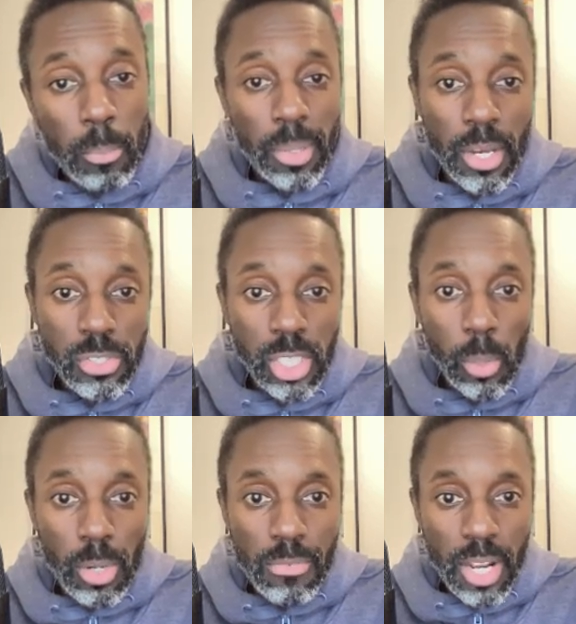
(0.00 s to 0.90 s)
But here's a good
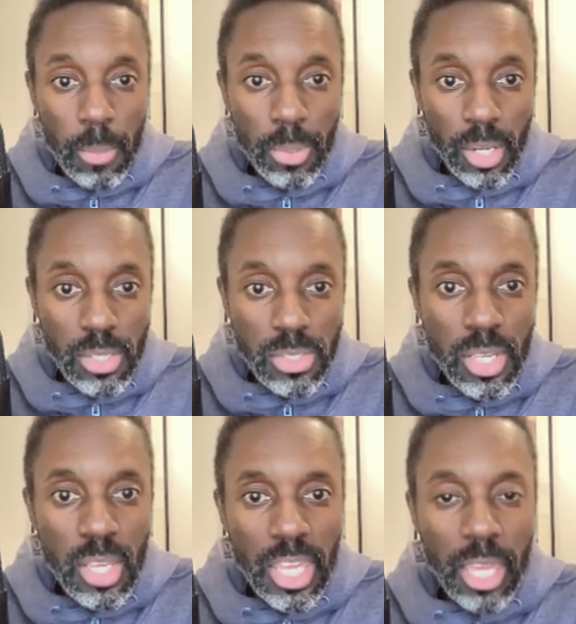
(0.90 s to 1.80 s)
way to find it because
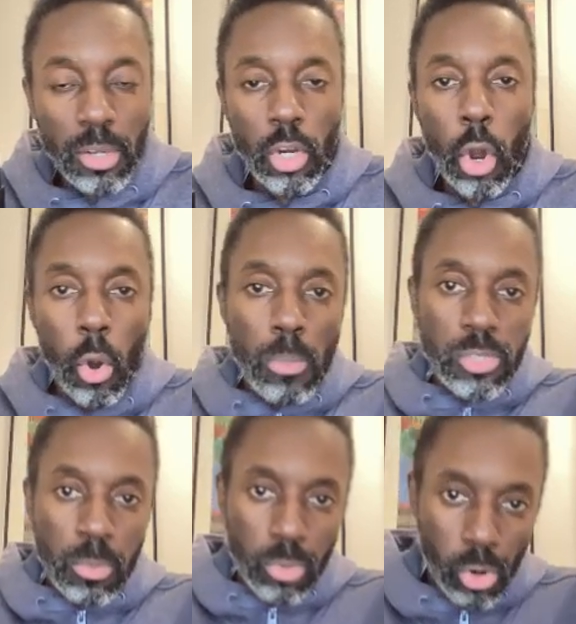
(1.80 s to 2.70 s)
it combs
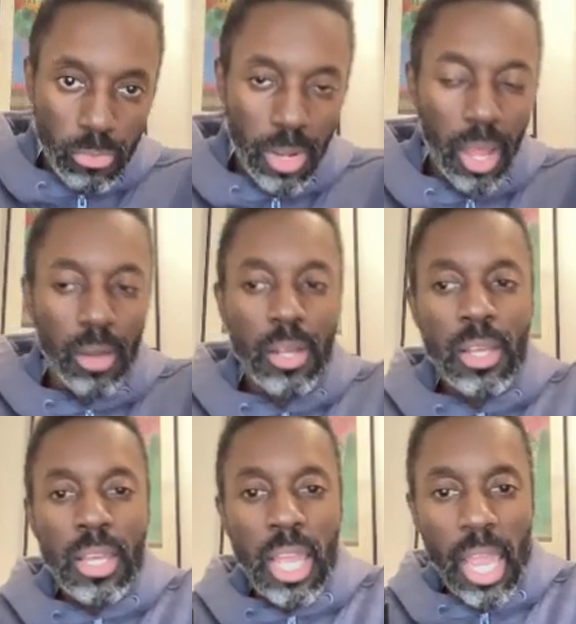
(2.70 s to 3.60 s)
the profile
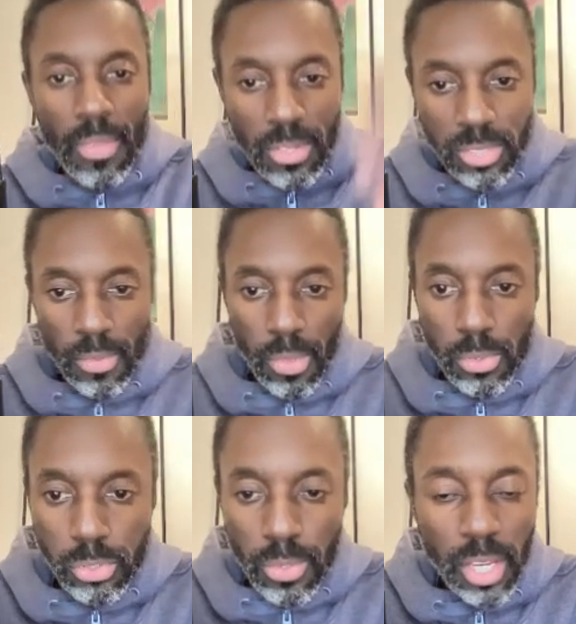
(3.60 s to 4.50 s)
and that's the other.
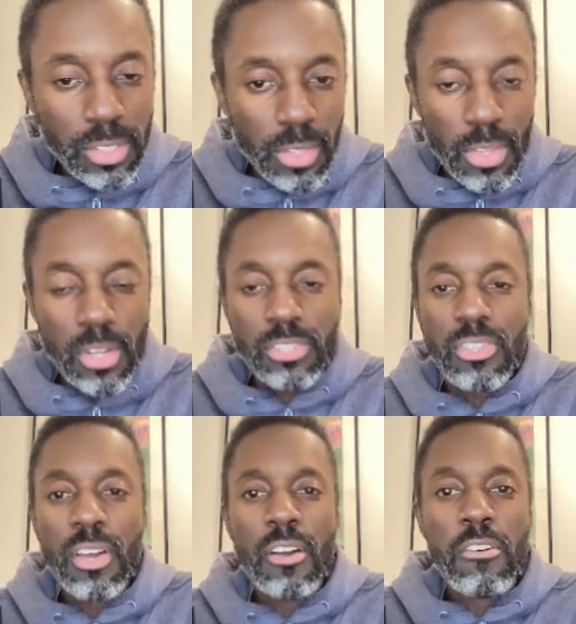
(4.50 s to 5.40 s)
So like I said, there's
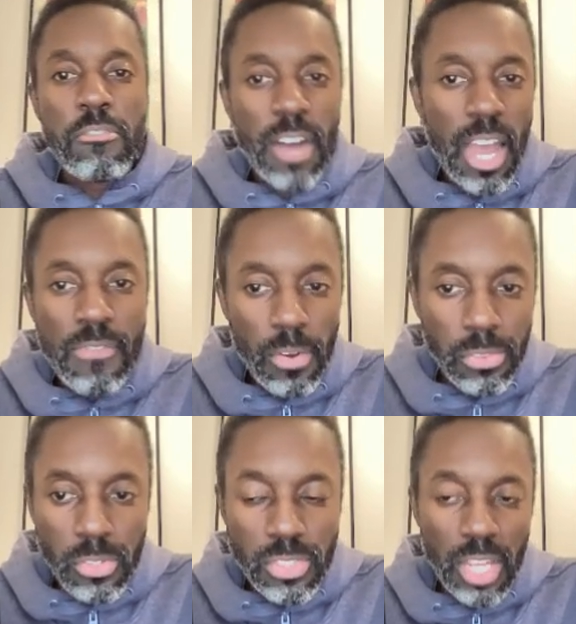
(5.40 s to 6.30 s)
5
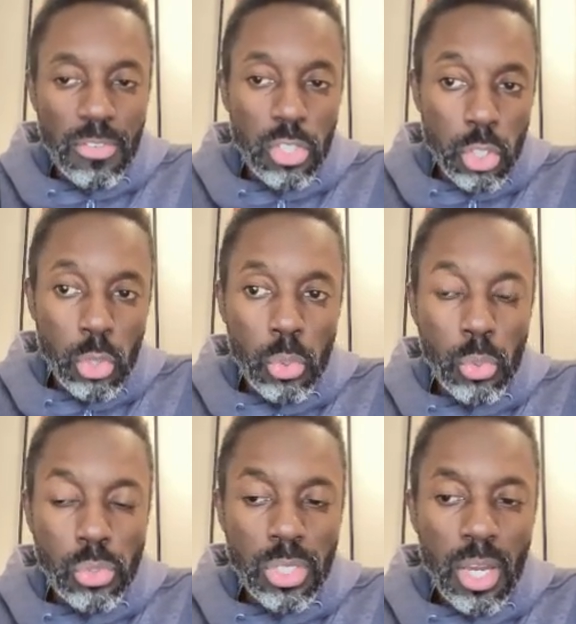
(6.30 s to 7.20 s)
filters that if you
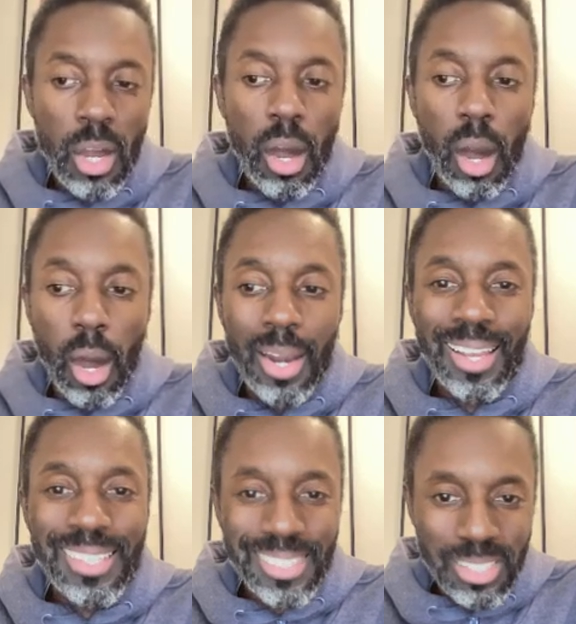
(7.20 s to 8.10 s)
use on a
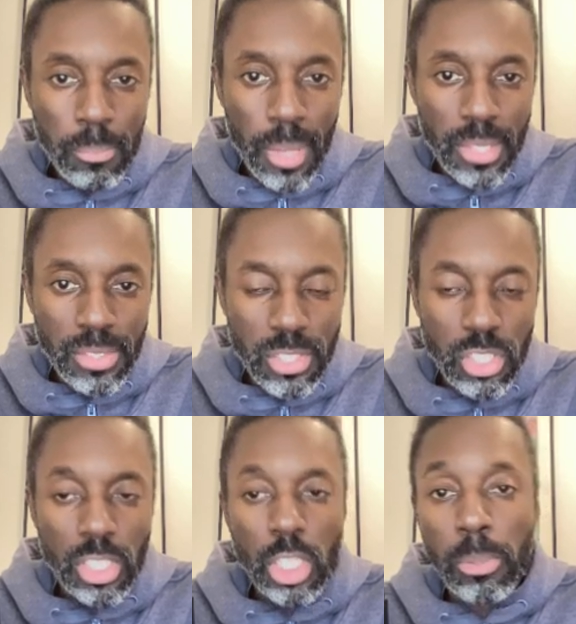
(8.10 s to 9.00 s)
consistent basis,
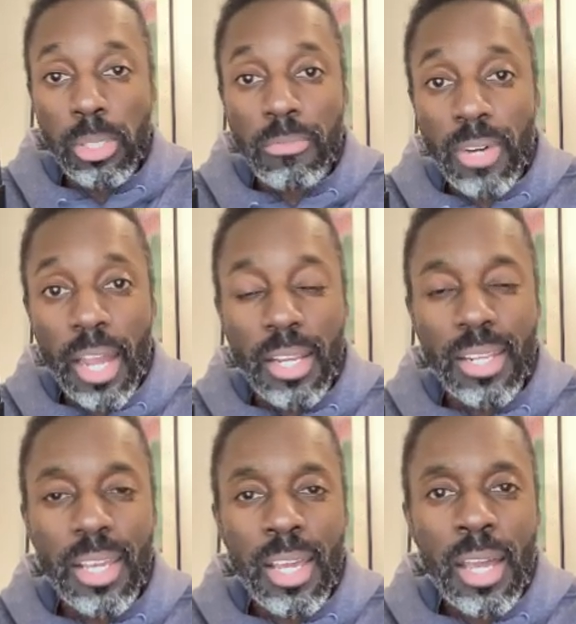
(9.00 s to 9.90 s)
you'll be able to find
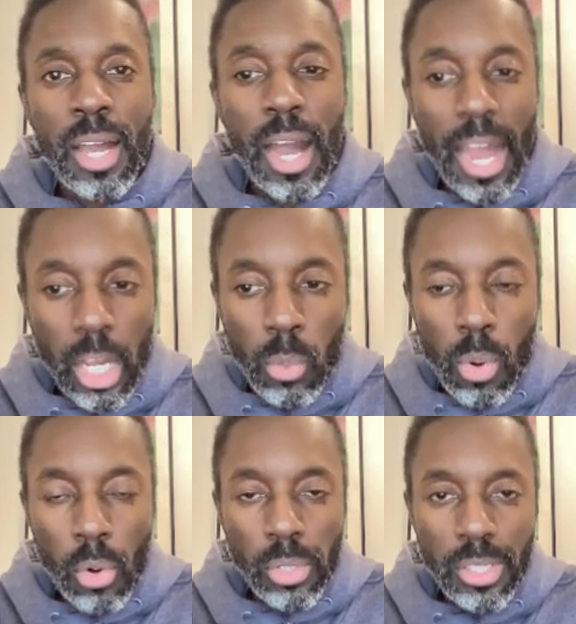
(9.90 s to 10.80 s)
high
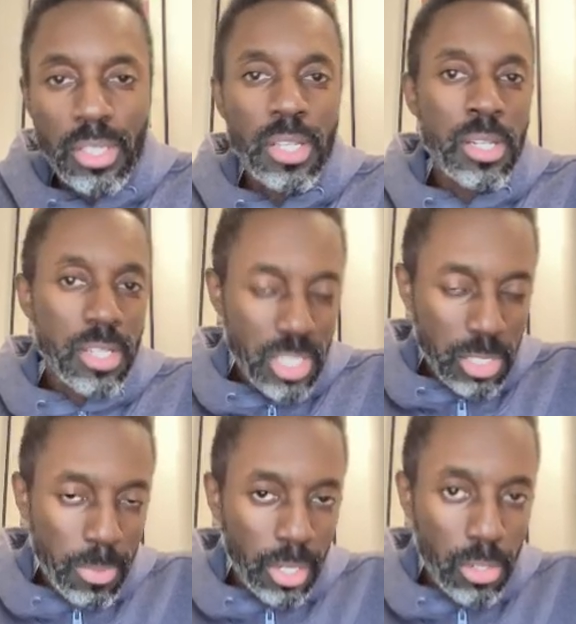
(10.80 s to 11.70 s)
quality
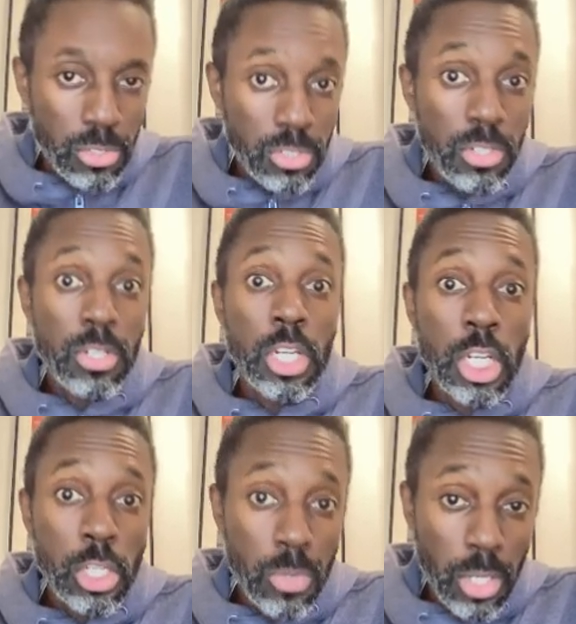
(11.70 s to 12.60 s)
decision makers
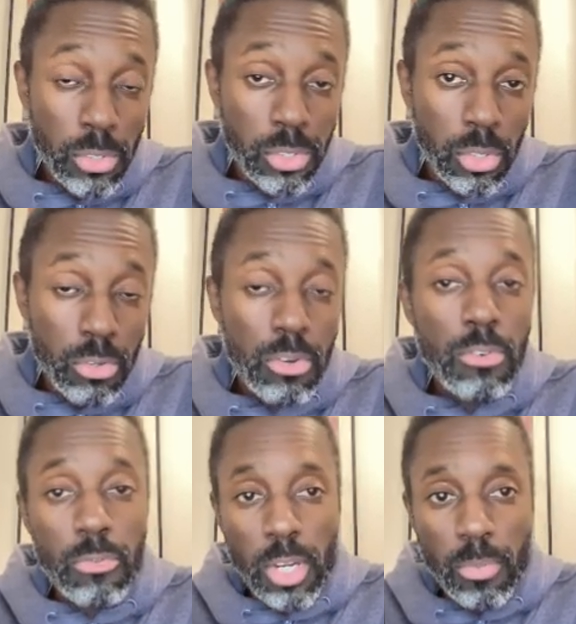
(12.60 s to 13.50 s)
to reach out to
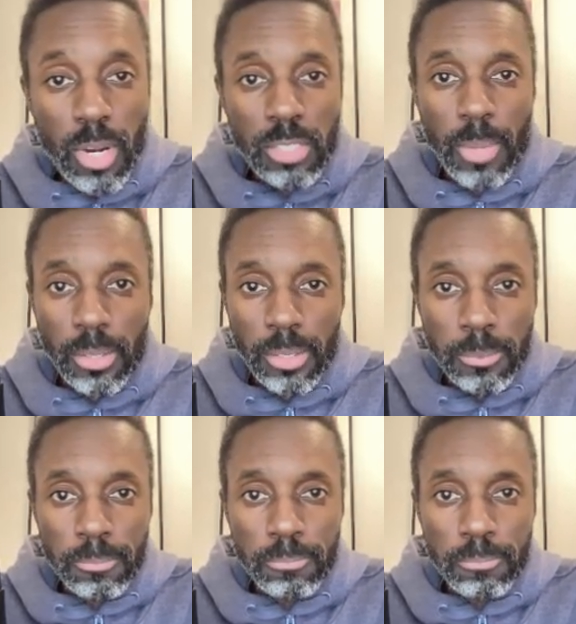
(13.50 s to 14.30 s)
for your prospecting.